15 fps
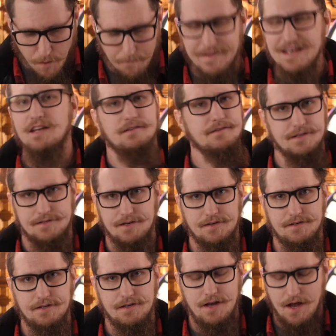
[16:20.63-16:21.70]
Be
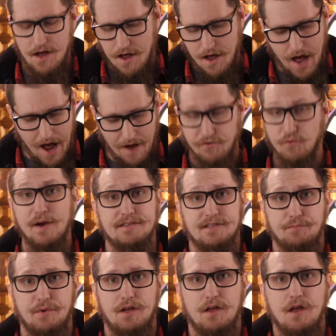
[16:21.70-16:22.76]
consistent. Have a
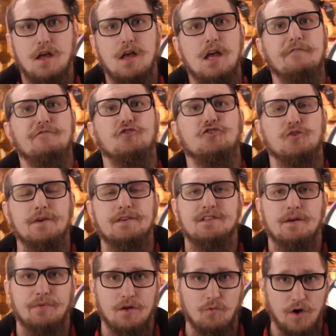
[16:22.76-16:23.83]
recipe. If you're doing
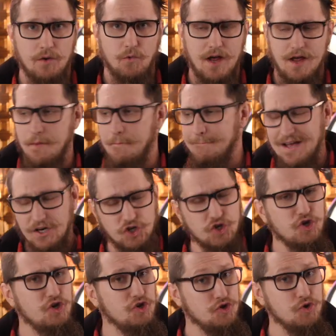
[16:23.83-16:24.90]
something one way, make
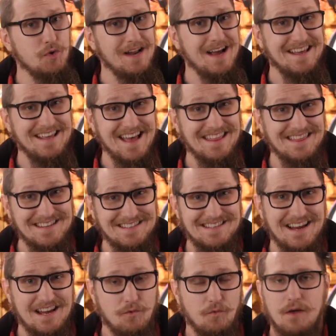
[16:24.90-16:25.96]
sure you do it again the
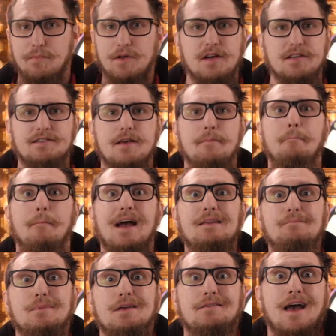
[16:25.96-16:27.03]
second way, because it
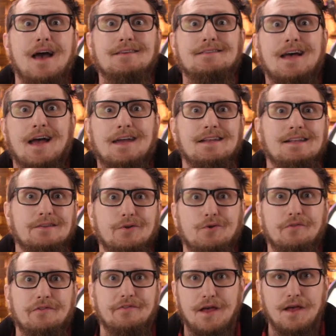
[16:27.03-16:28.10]
might be that tiny
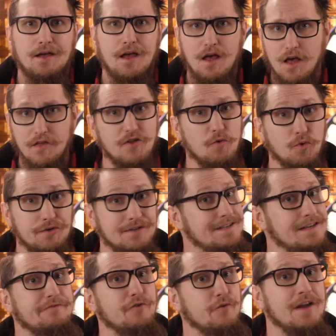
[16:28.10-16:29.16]
little thing that will
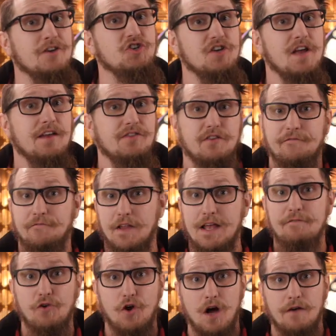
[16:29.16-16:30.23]
differentiate the
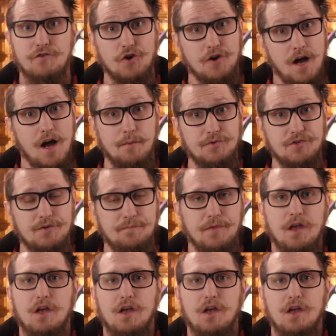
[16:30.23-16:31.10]
flavor of your cups.